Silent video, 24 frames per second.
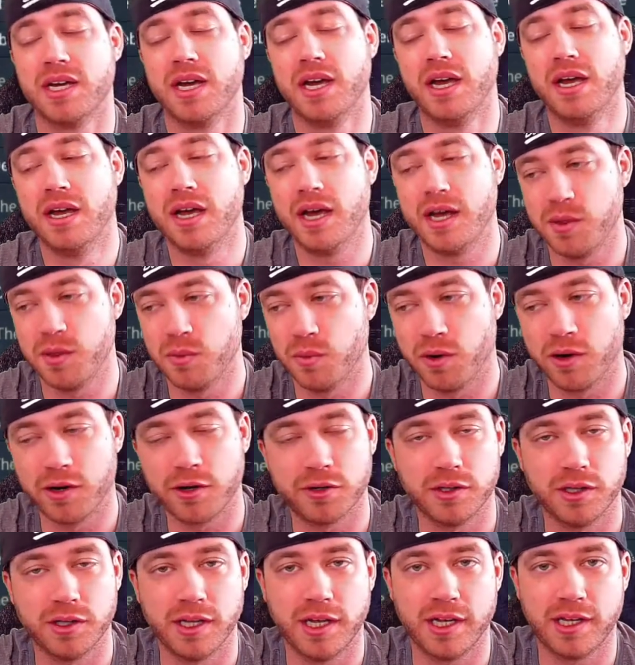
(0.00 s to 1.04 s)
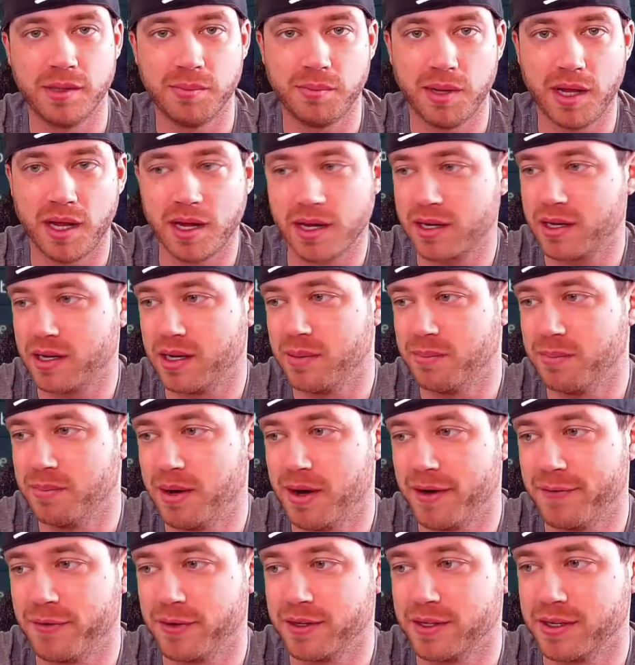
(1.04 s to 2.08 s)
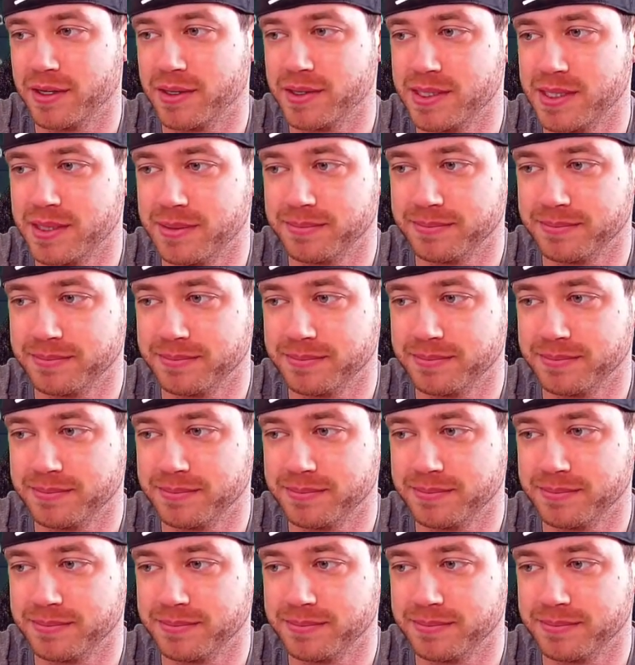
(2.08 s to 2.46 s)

and you want her to land the block buff on the other team.